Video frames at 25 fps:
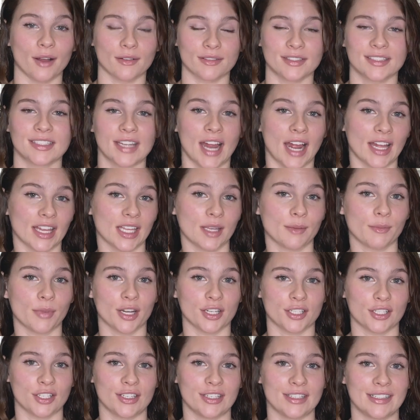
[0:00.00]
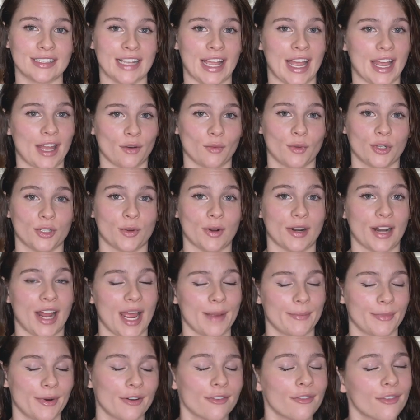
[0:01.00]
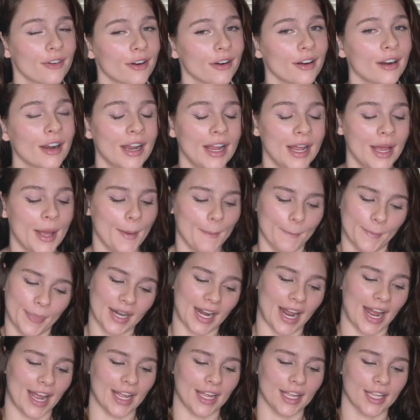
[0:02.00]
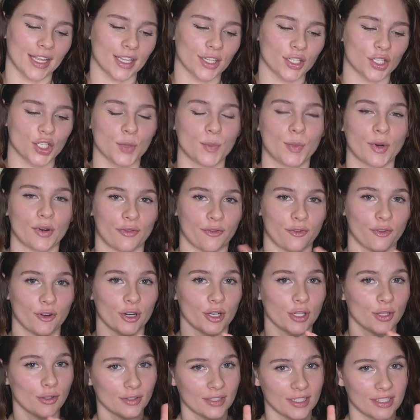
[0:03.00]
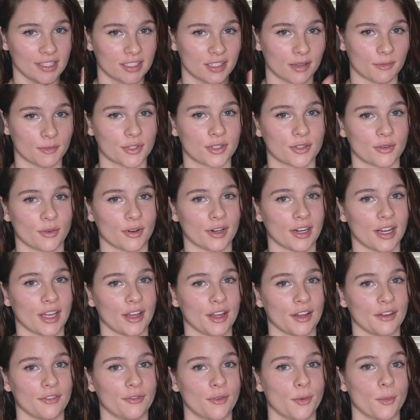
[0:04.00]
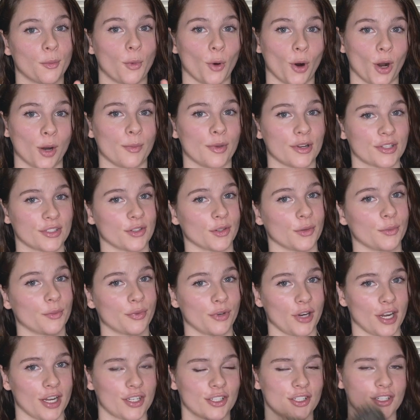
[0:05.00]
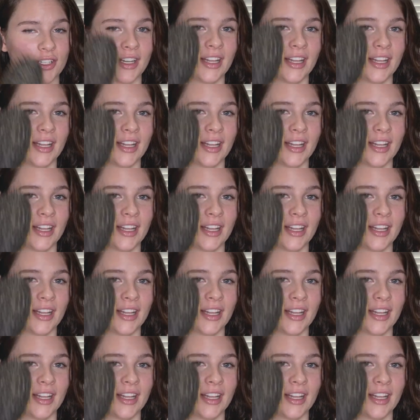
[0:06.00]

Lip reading: styling brushes and which one I prefer, but I do prefer using some sort of boar bristle brush